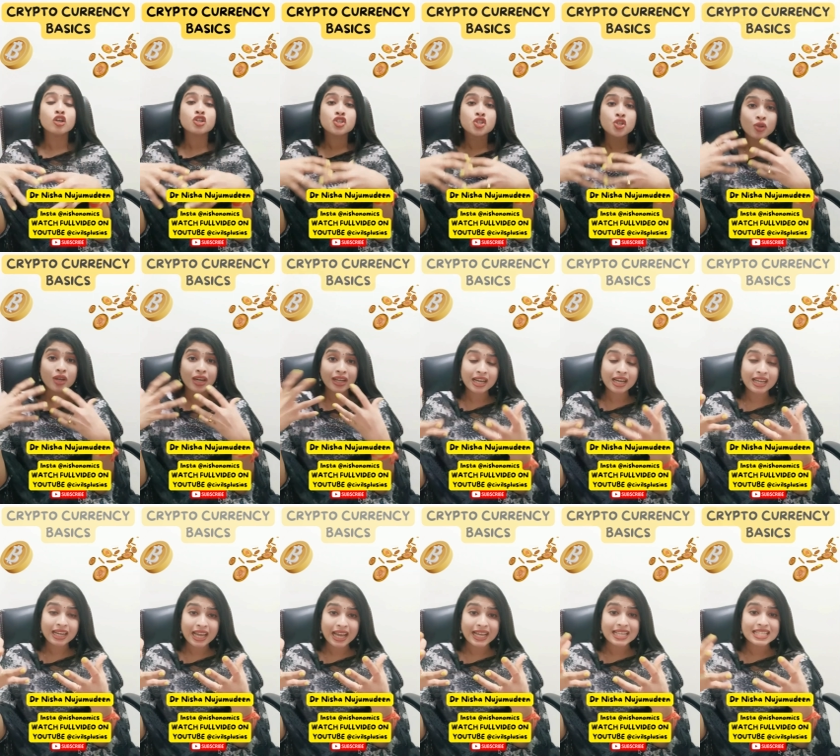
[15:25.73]
to
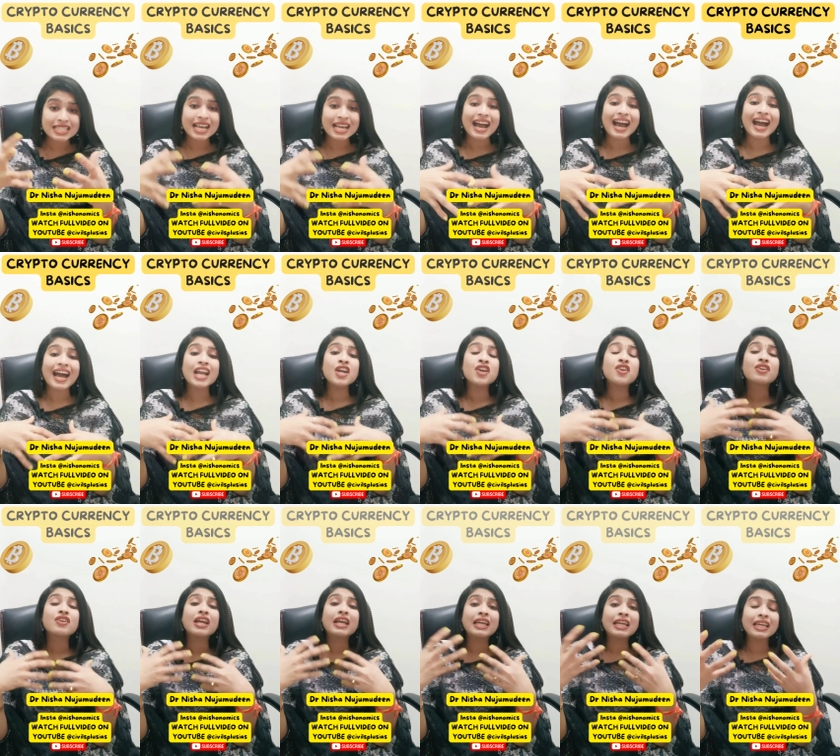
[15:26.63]
recognize and
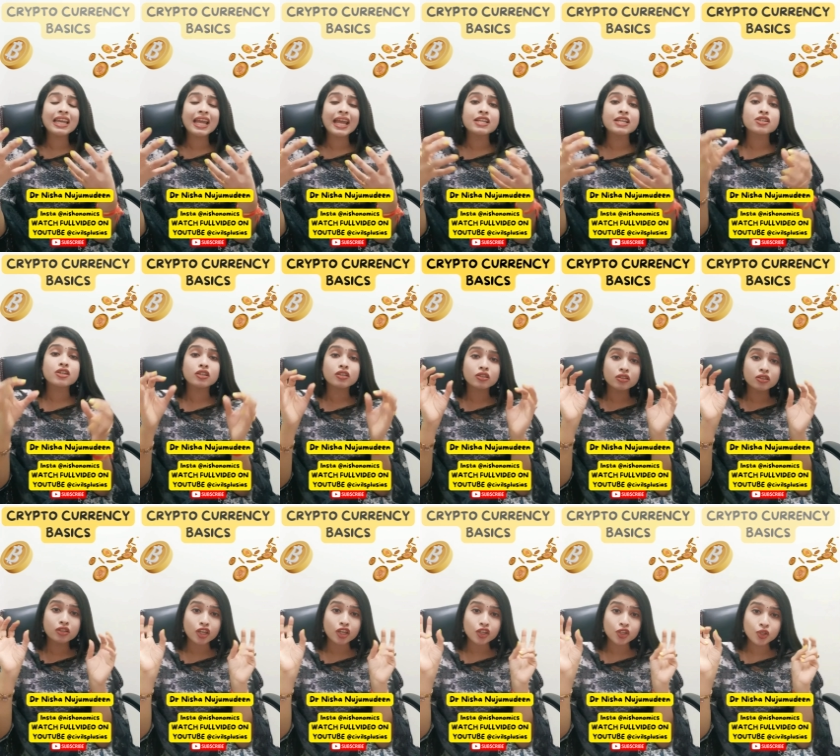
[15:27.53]
regulate
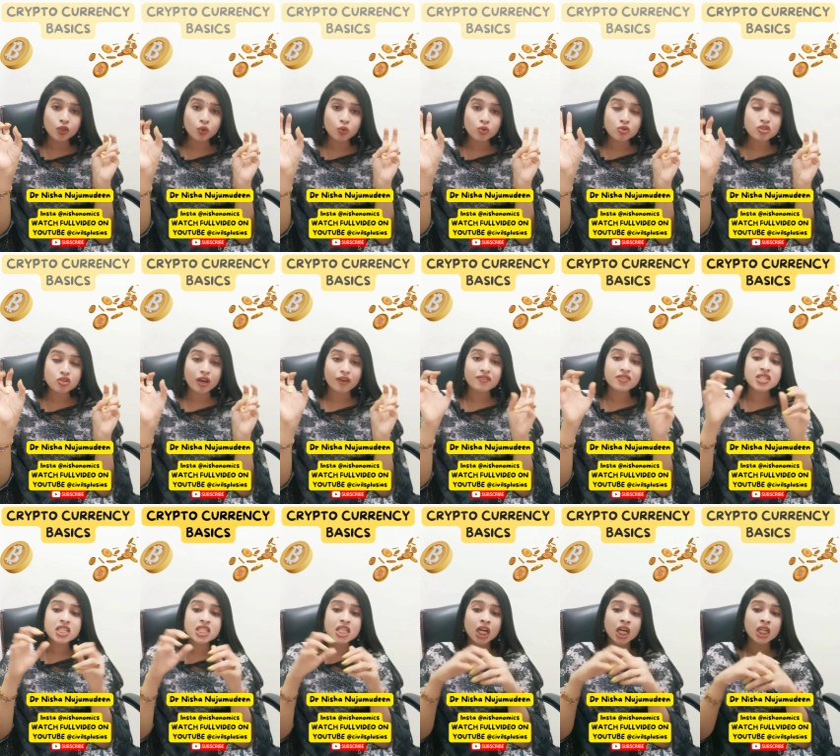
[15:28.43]
the use of
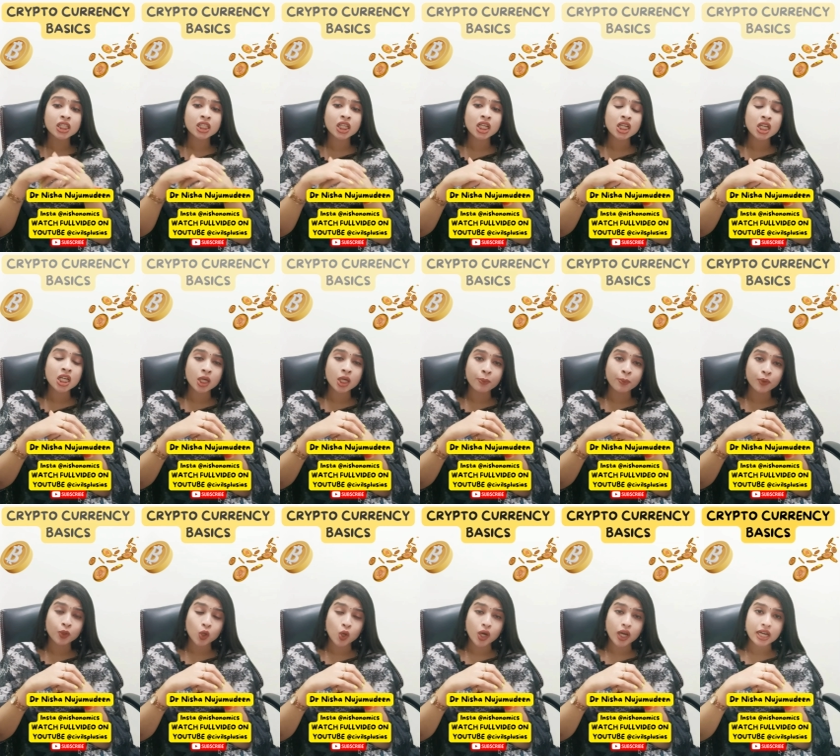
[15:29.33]
certain
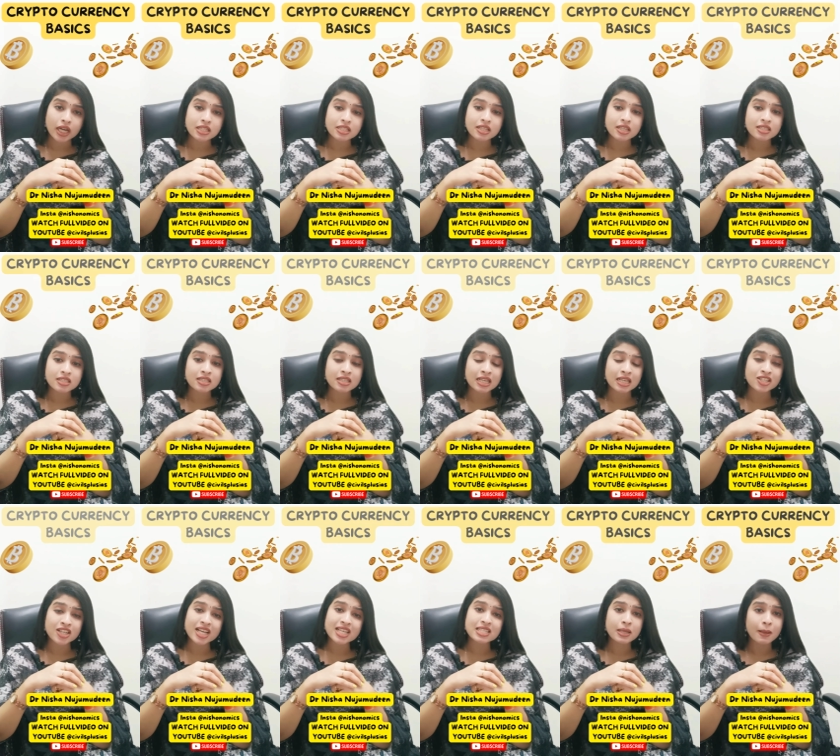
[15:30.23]
cryptocurrencies such
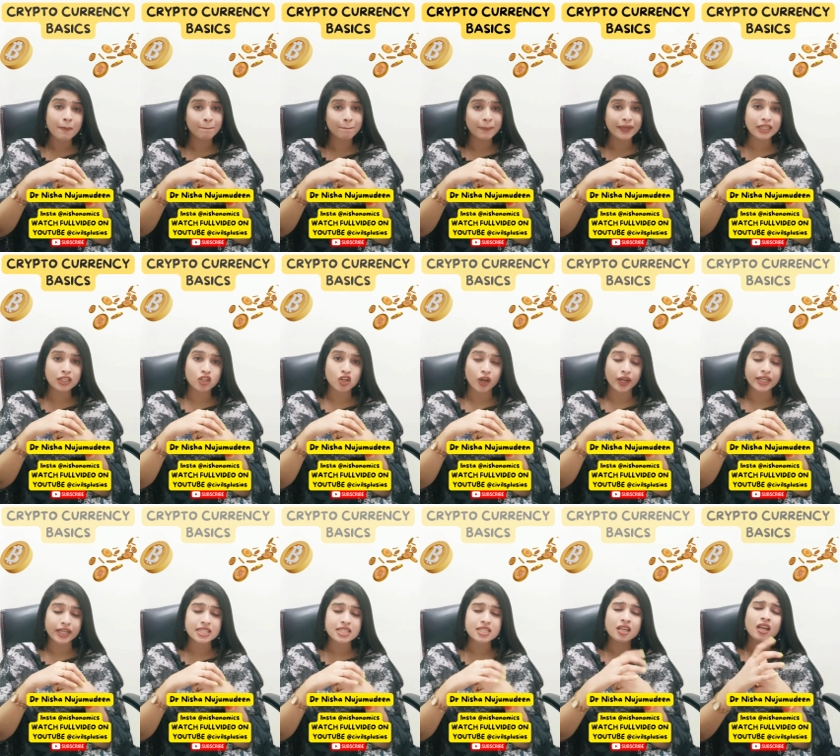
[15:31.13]
as
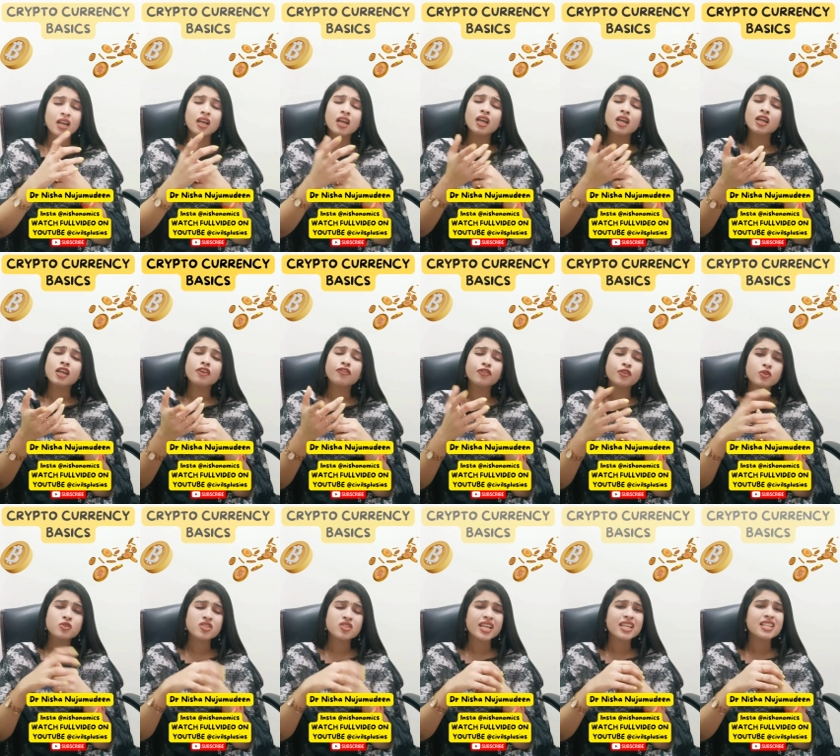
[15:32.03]
Bitcoins. If
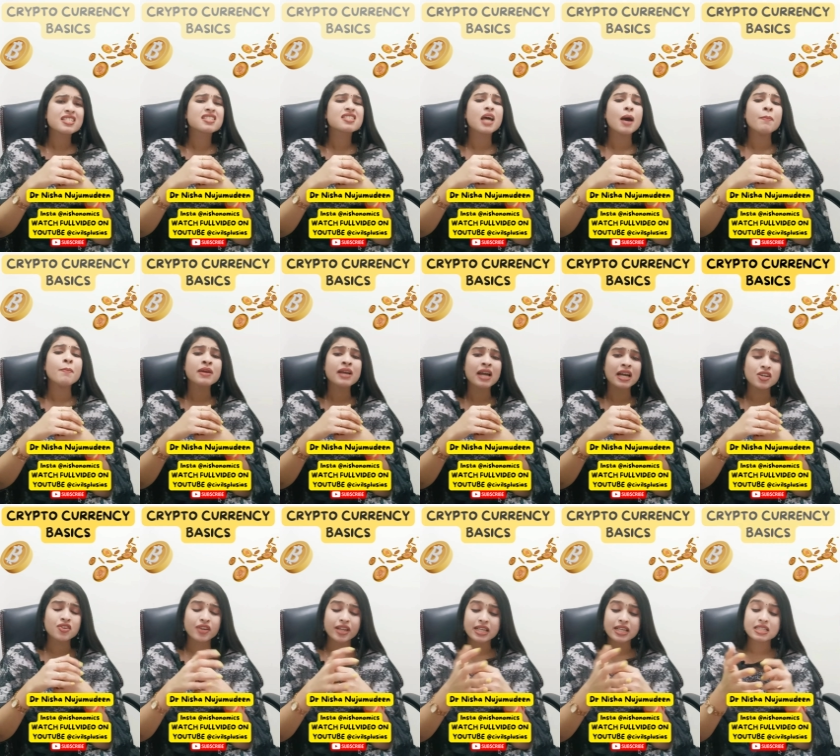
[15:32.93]
you see some
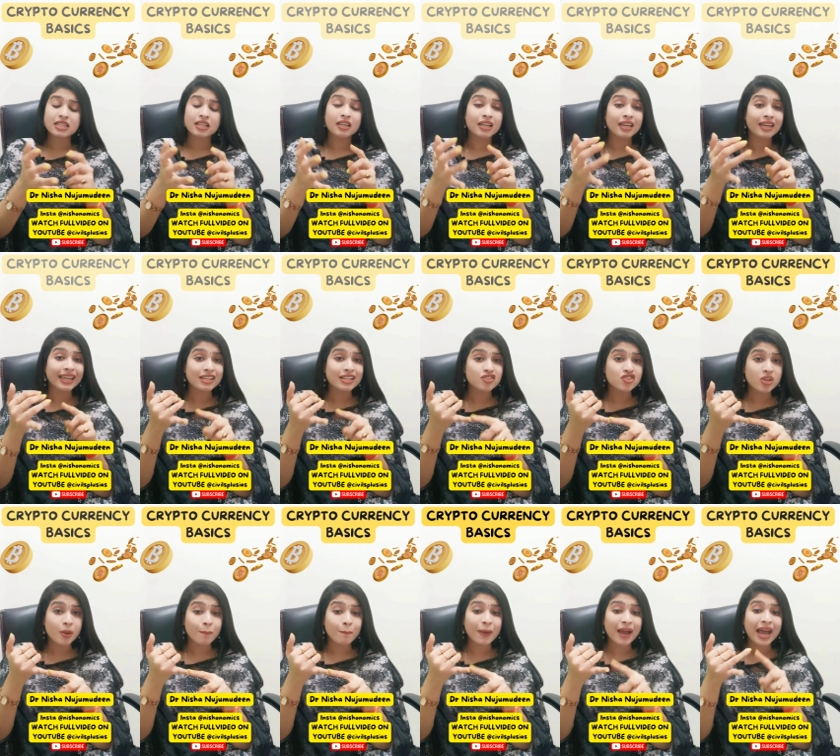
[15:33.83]
countries like
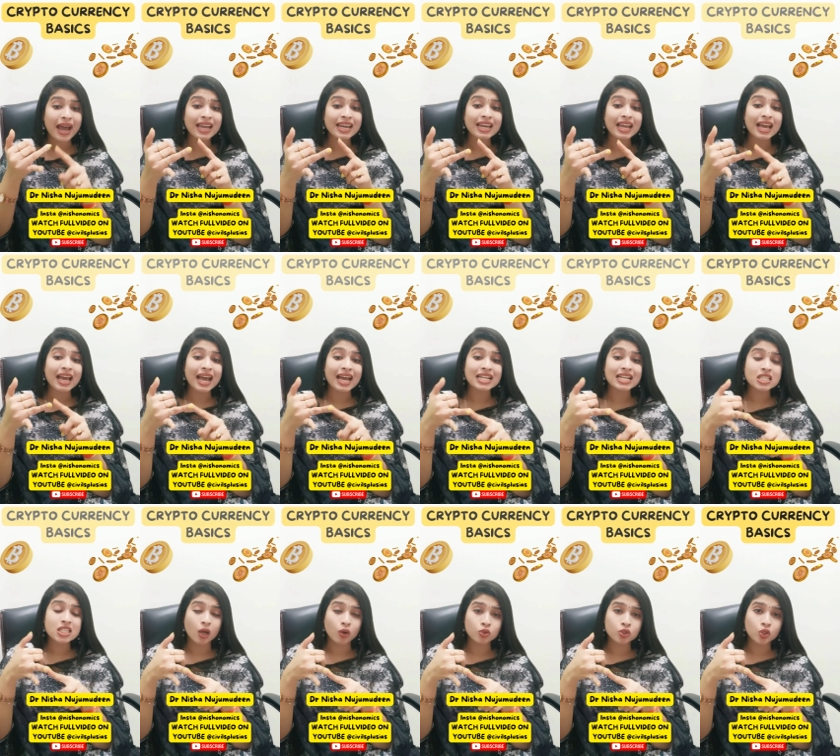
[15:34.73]
Japan and
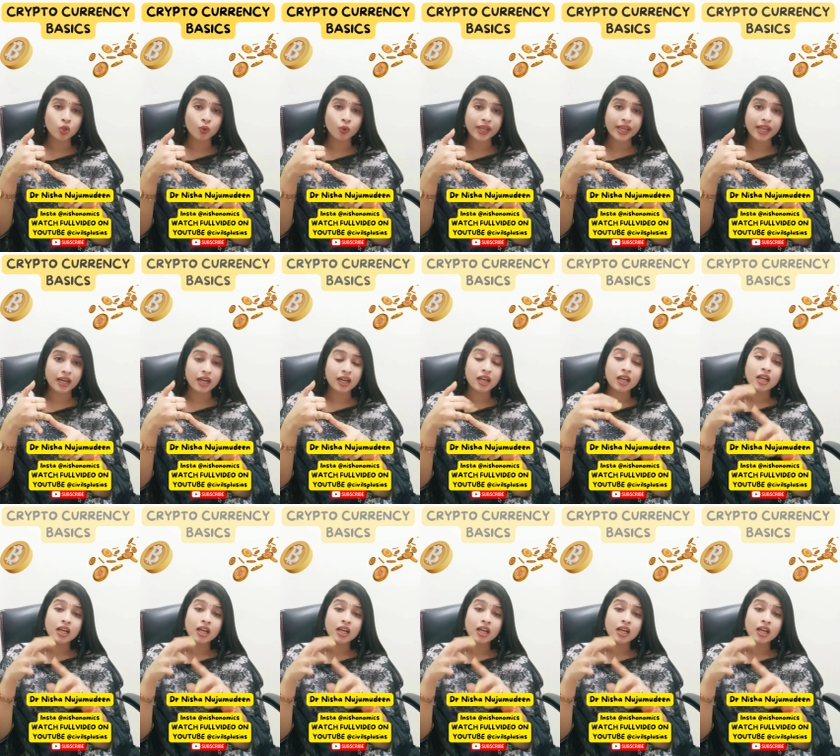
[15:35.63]
South Korea,